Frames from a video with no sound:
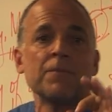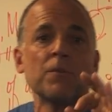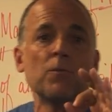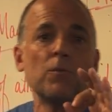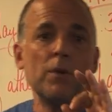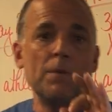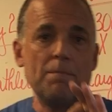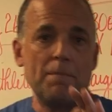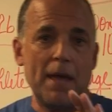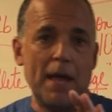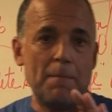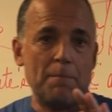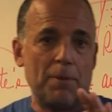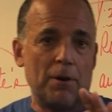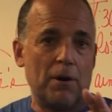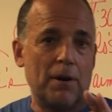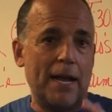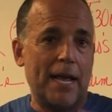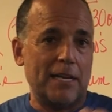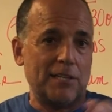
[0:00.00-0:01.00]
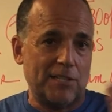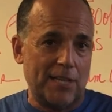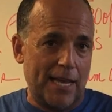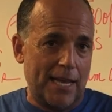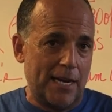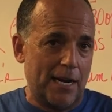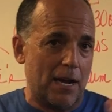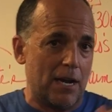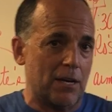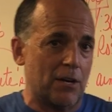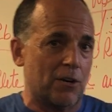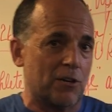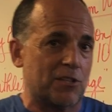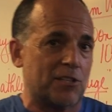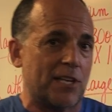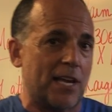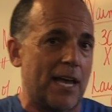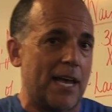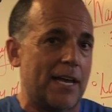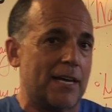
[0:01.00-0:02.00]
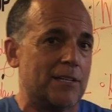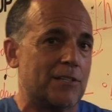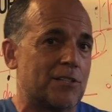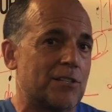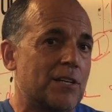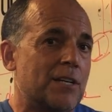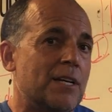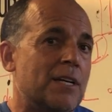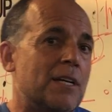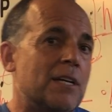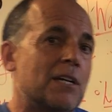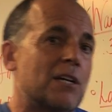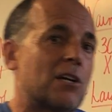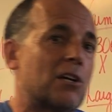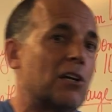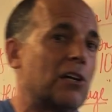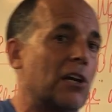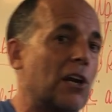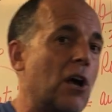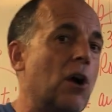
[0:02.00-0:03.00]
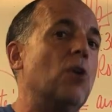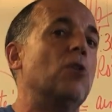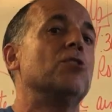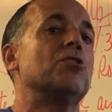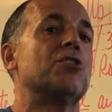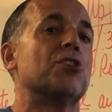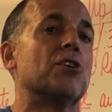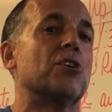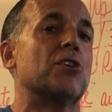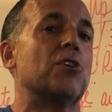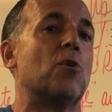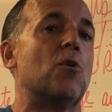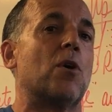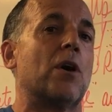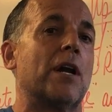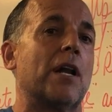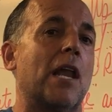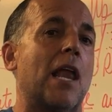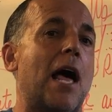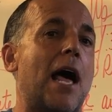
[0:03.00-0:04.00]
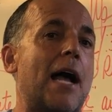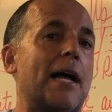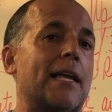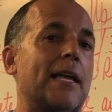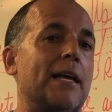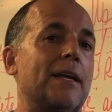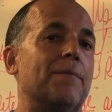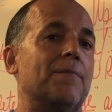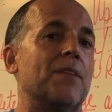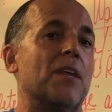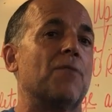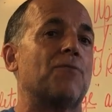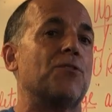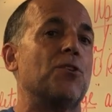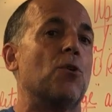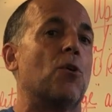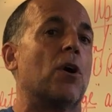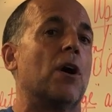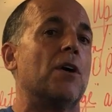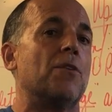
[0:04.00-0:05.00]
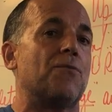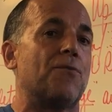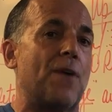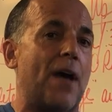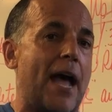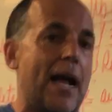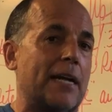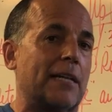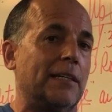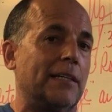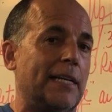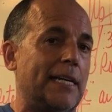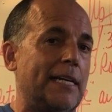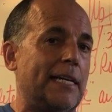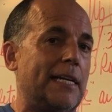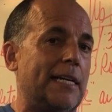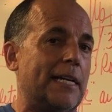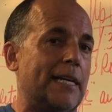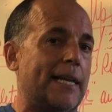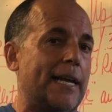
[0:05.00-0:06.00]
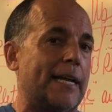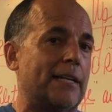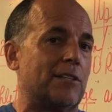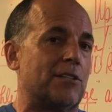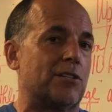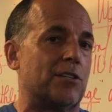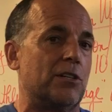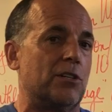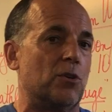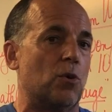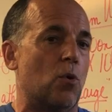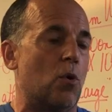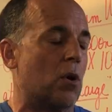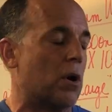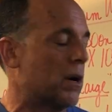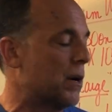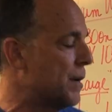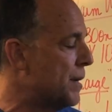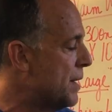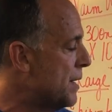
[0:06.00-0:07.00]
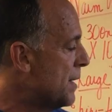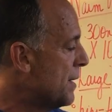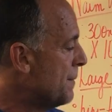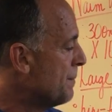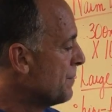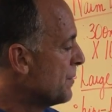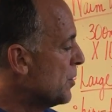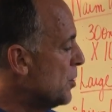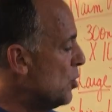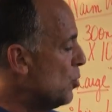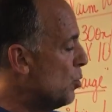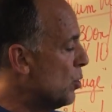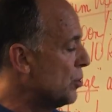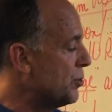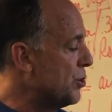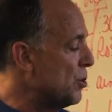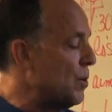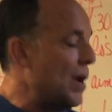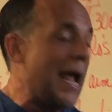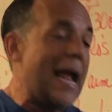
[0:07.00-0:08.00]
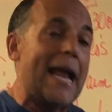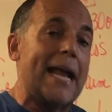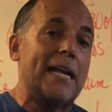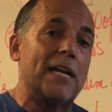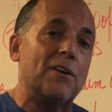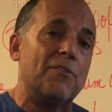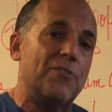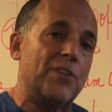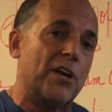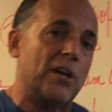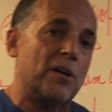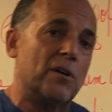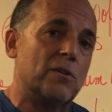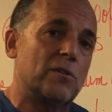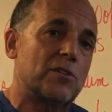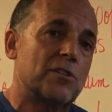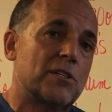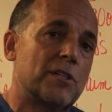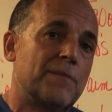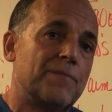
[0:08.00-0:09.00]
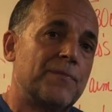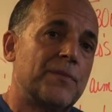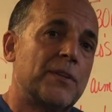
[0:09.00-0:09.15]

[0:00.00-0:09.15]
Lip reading: Remember, as Ann Unger says, close your door and lock it if you are in fact leaning against the door. You will do 8 of those.